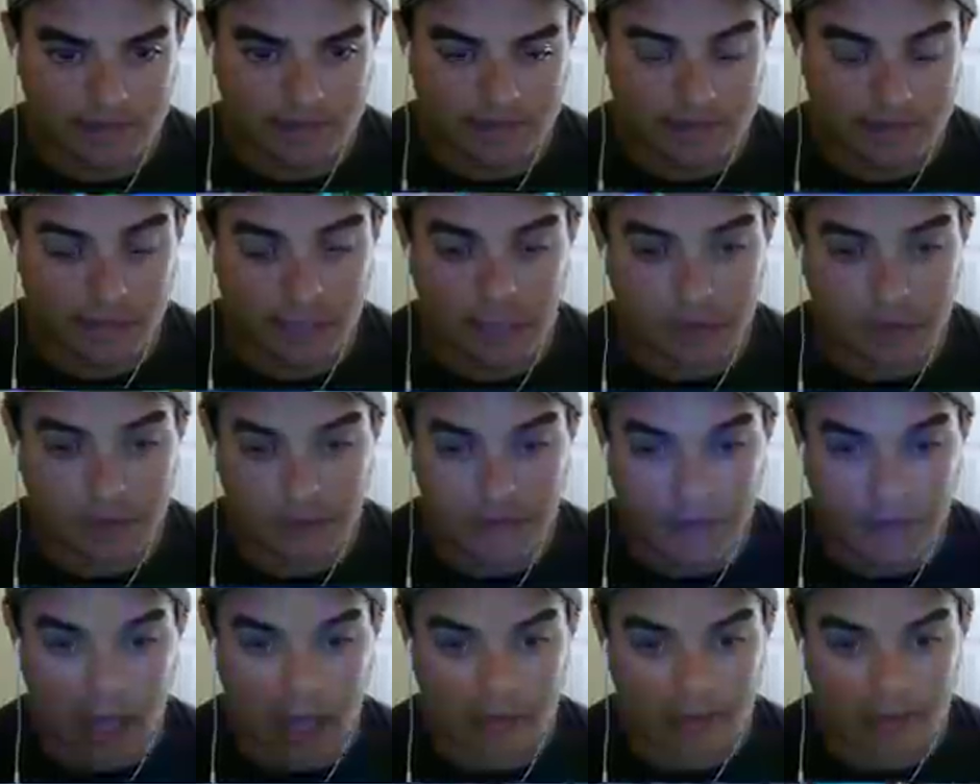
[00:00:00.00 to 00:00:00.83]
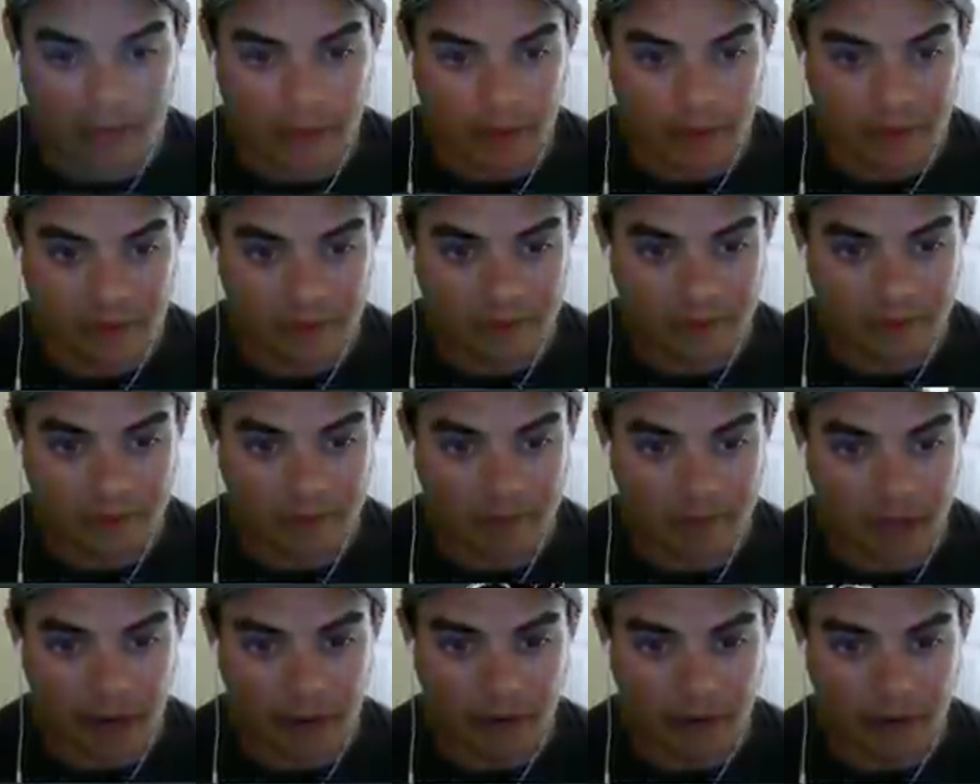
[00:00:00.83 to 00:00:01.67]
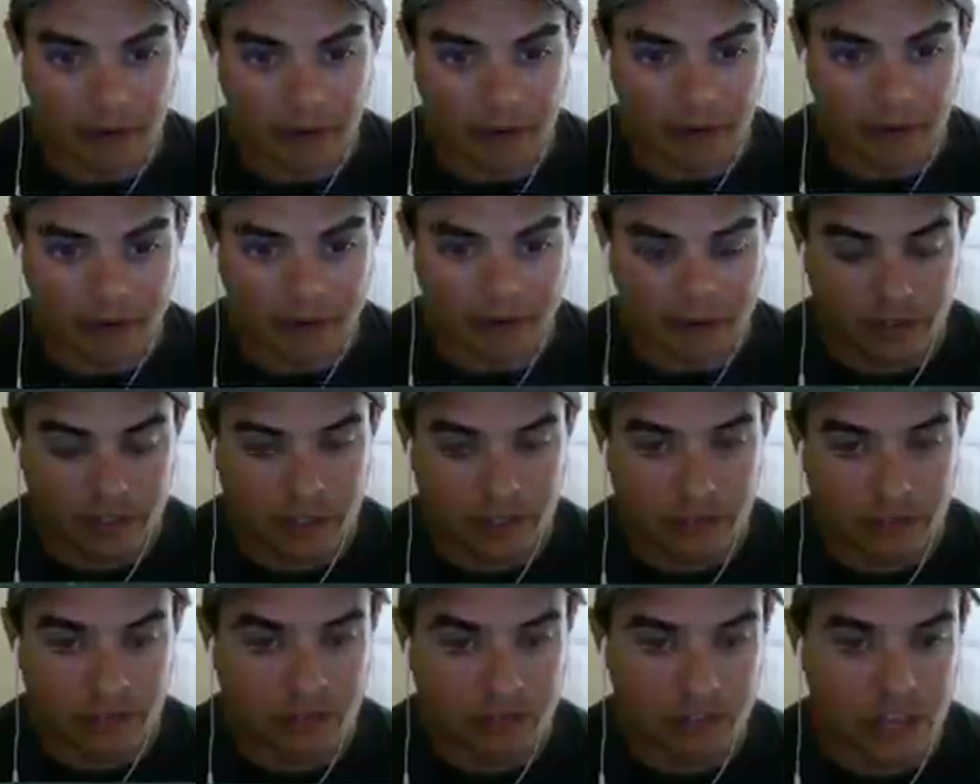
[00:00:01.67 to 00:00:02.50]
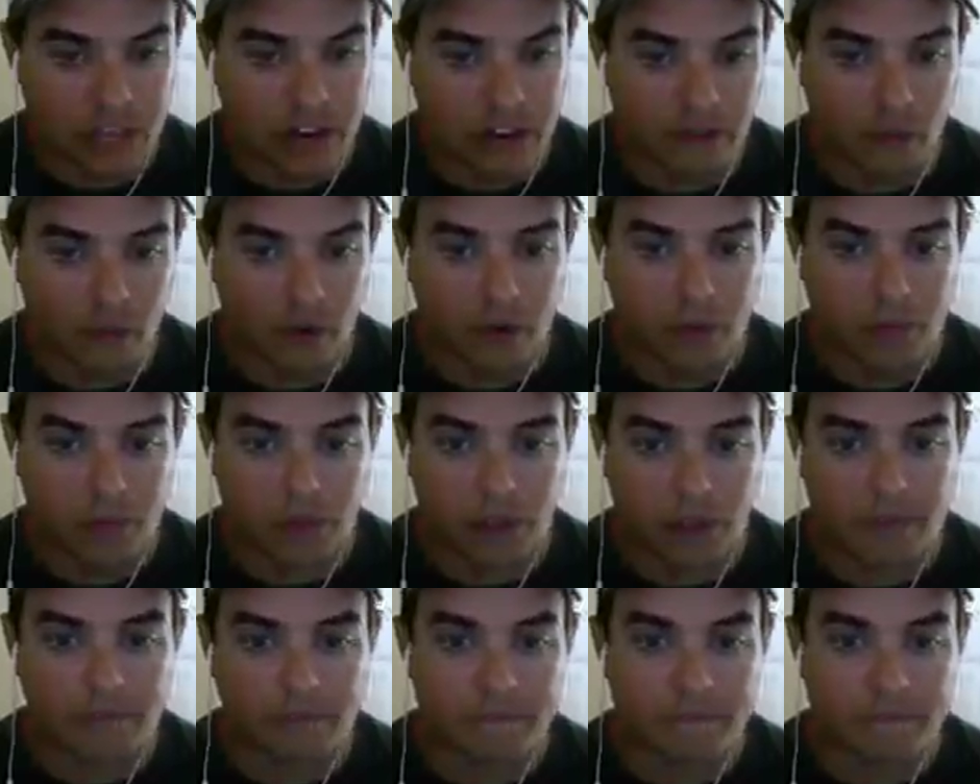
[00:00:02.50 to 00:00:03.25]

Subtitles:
Yeah, I don't know there. It's just kind of a weird play.